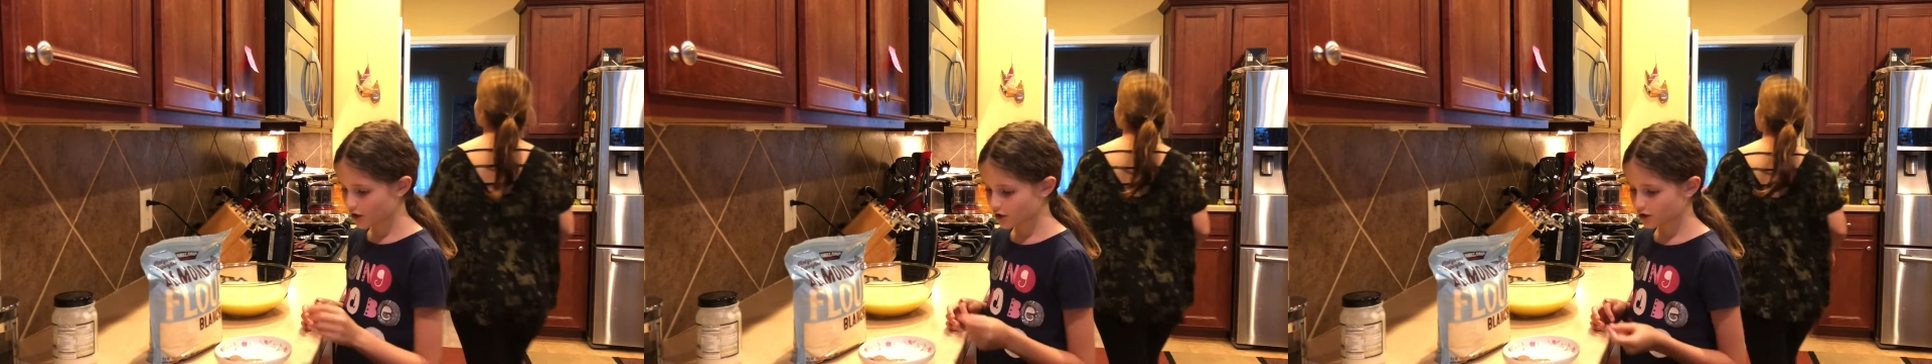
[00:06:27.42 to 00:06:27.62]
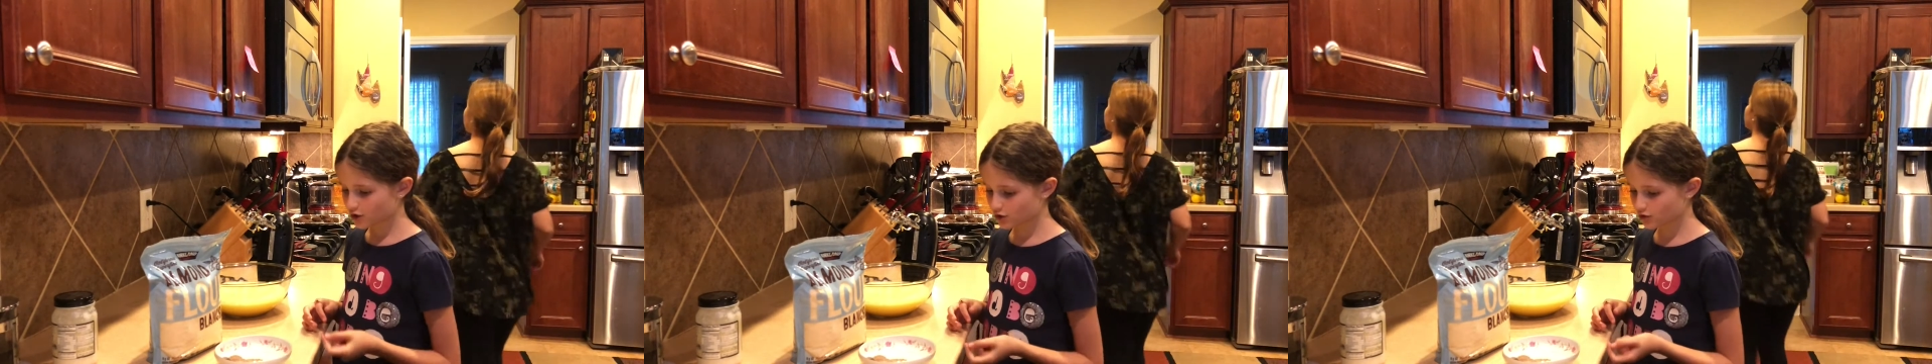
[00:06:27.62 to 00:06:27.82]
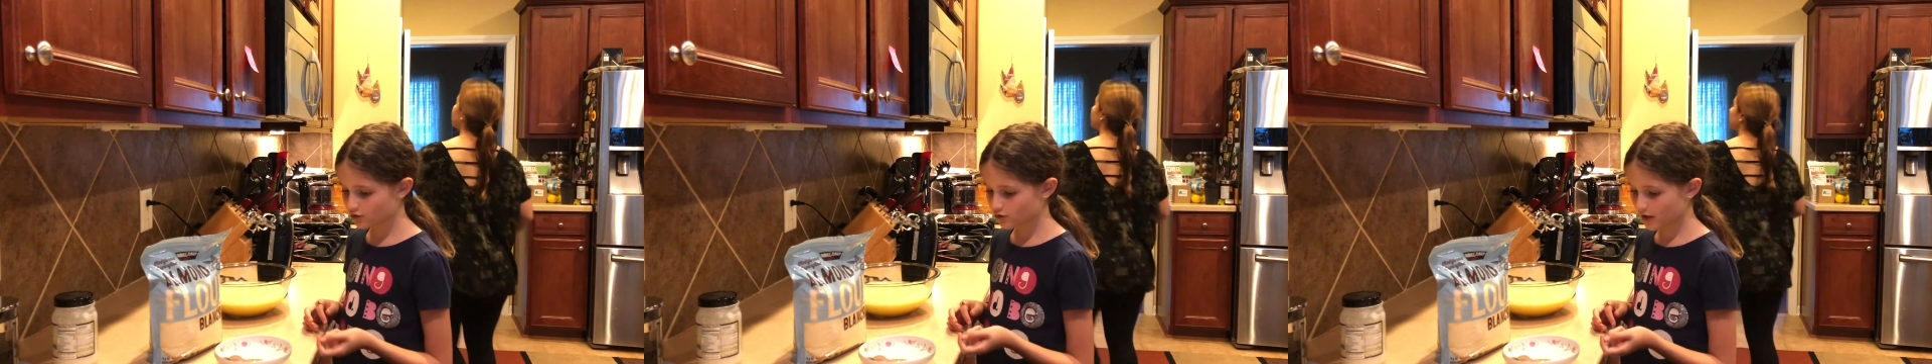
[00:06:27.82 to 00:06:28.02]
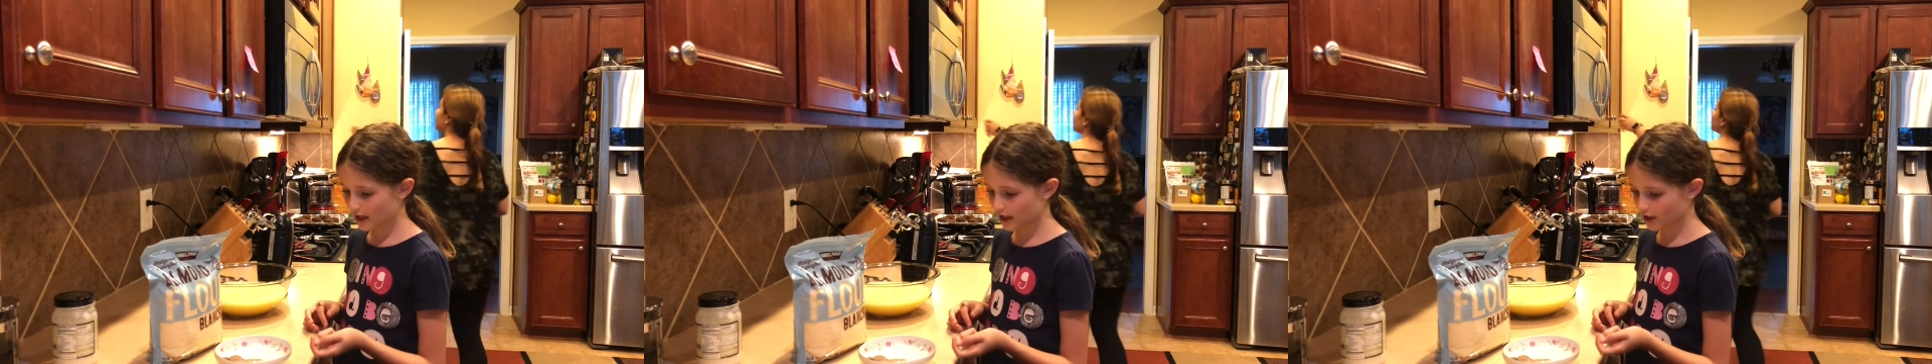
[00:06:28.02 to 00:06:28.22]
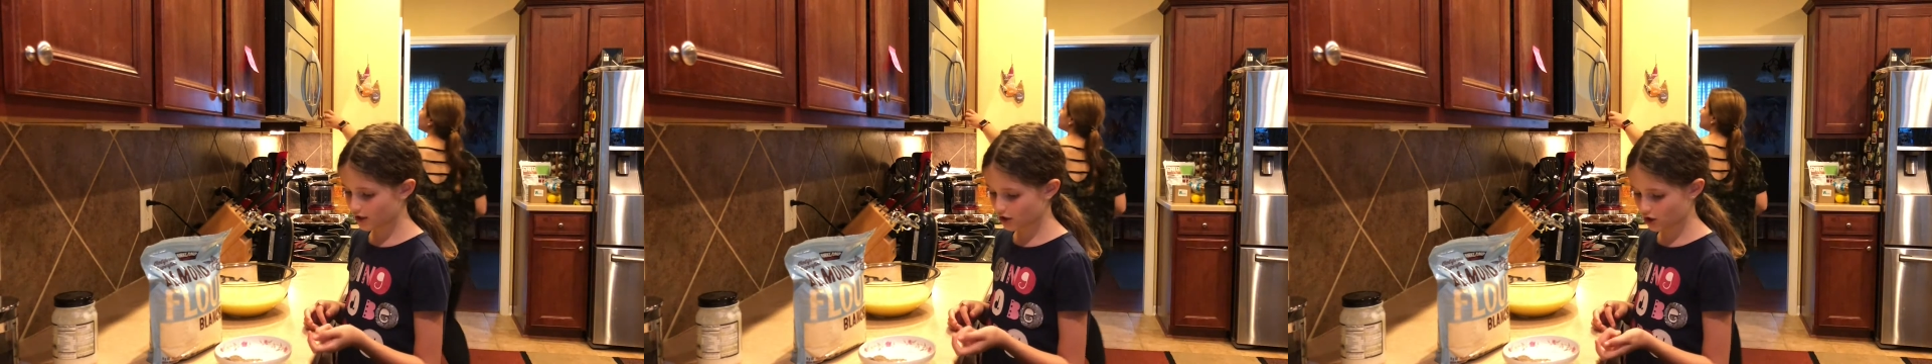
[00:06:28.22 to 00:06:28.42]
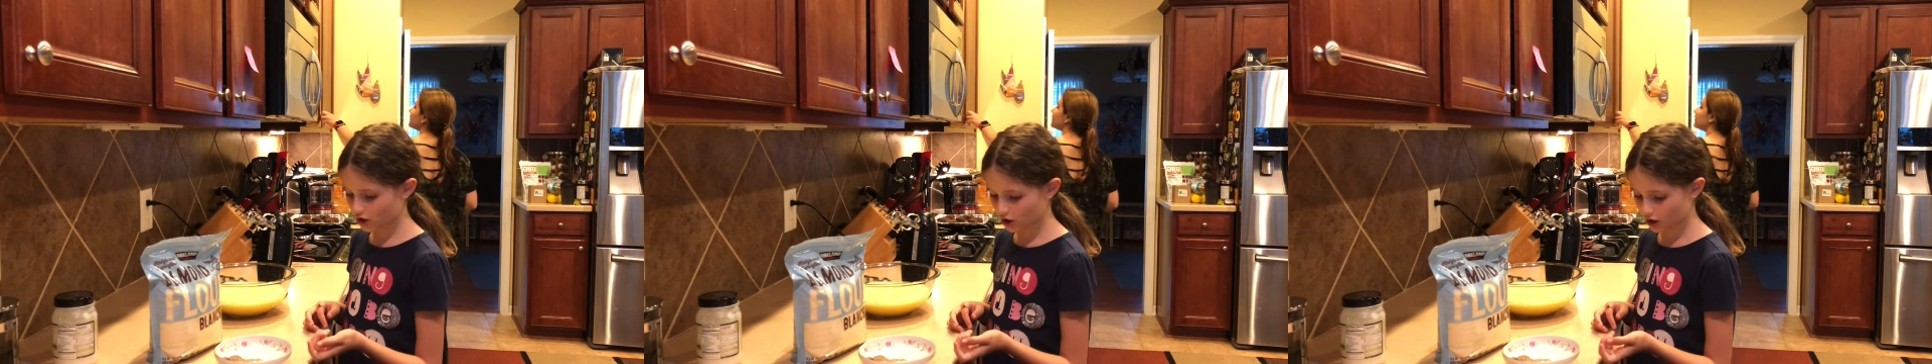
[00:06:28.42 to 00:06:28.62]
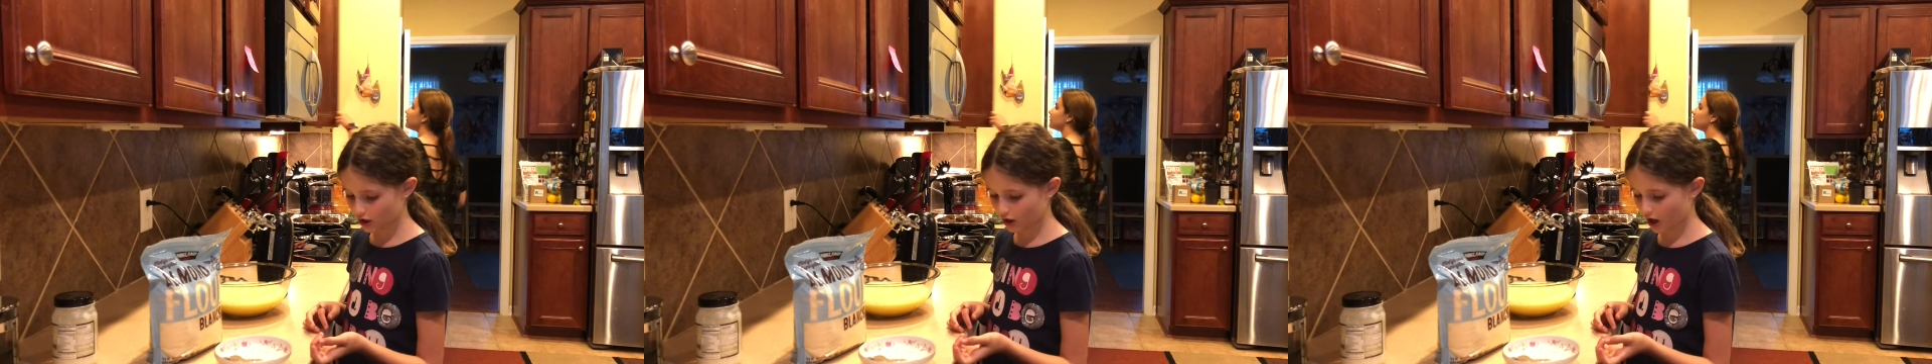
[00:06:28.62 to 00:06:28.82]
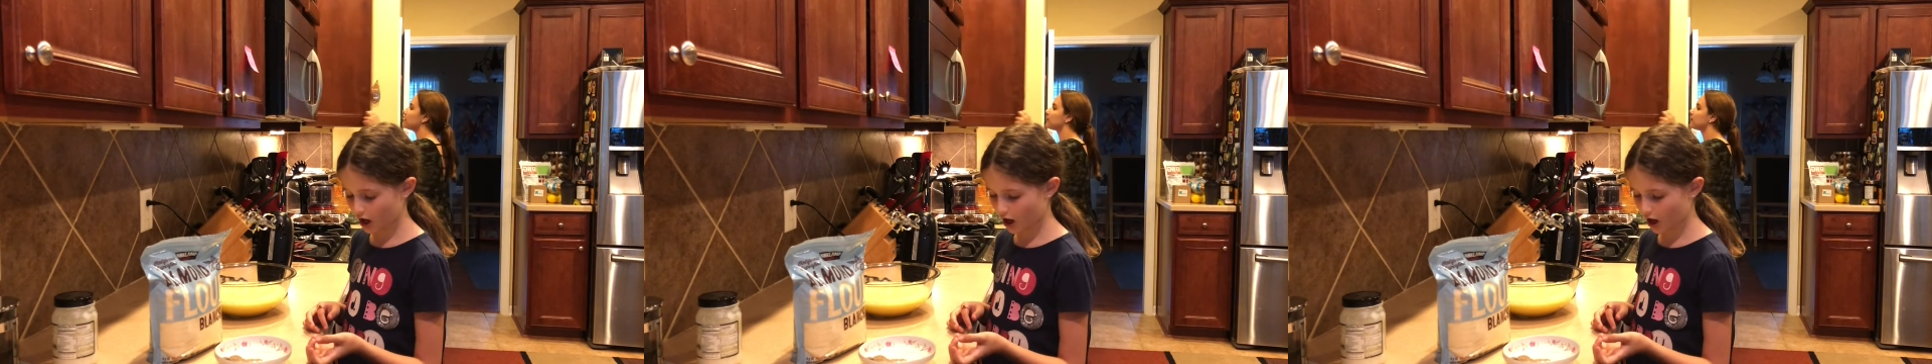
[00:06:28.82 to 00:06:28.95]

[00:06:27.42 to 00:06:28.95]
to get your